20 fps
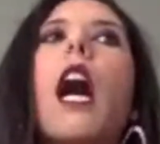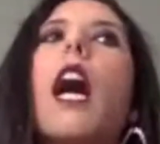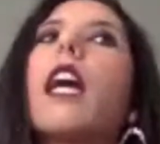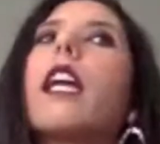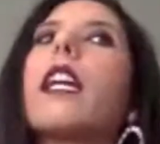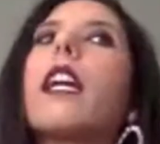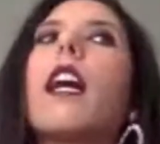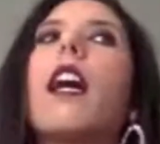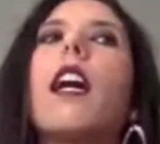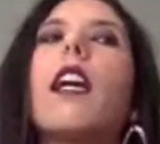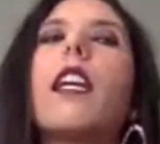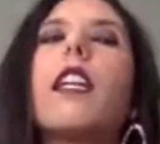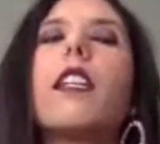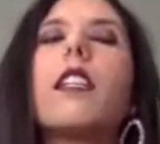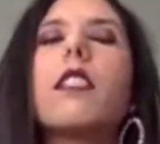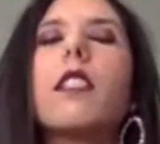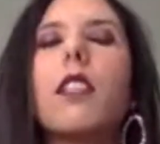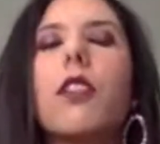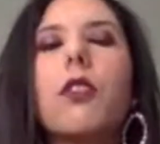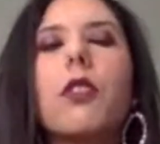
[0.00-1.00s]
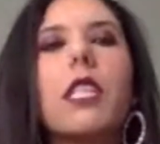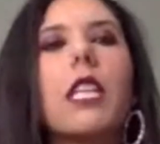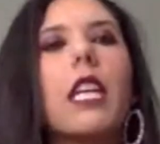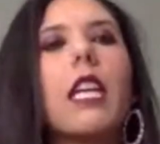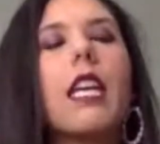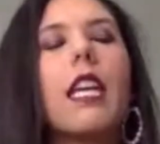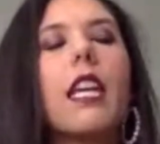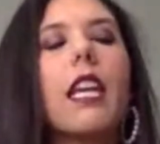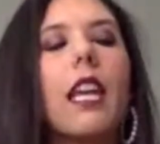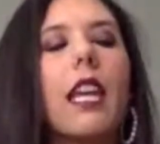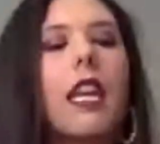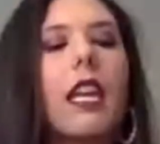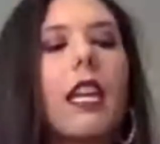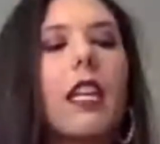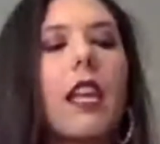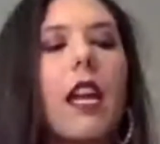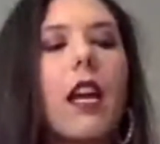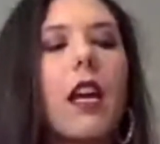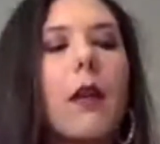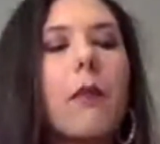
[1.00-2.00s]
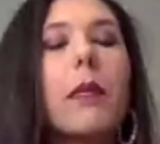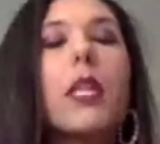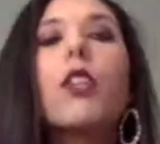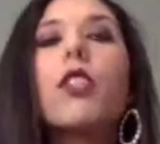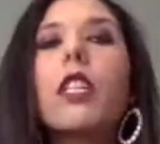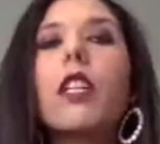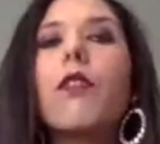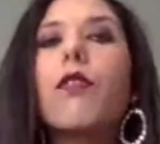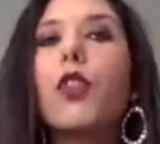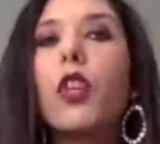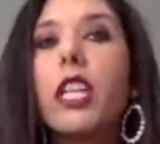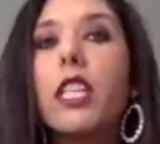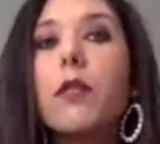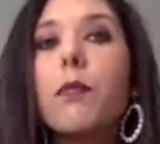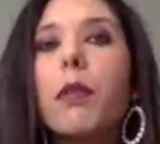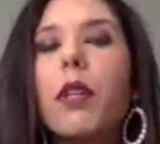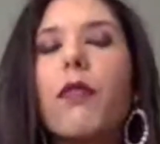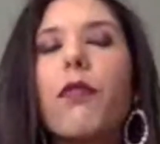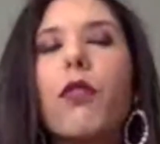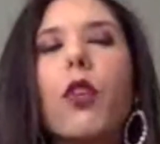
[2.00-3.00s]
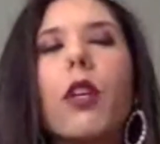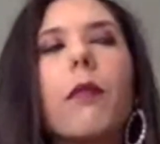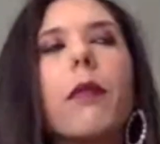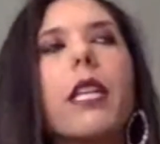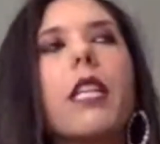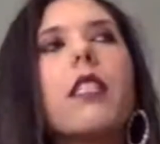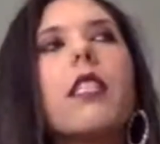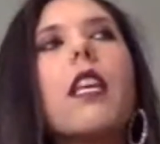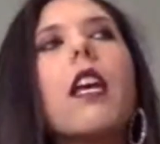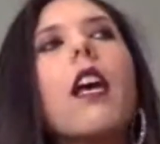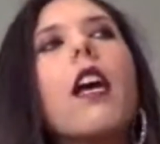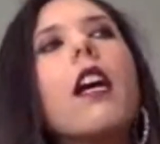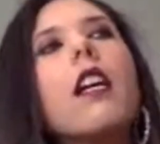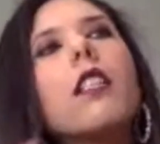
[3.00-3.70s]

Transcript: I got an associate in music voice performance.